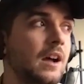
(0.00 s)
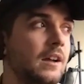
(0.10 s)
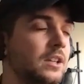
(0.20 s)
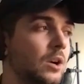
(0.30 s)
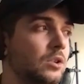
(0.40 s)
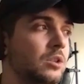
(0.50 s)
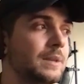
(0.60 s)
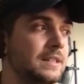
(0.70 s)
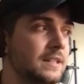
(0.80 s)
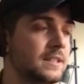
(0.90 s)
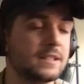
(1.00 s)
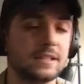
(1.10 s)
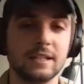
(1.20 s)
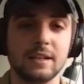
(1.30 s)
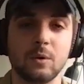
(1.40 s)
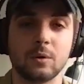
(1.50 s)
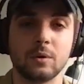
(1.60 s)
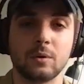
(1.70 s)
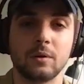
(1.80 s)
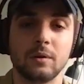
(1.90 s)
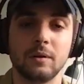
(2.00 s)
you know, human decency or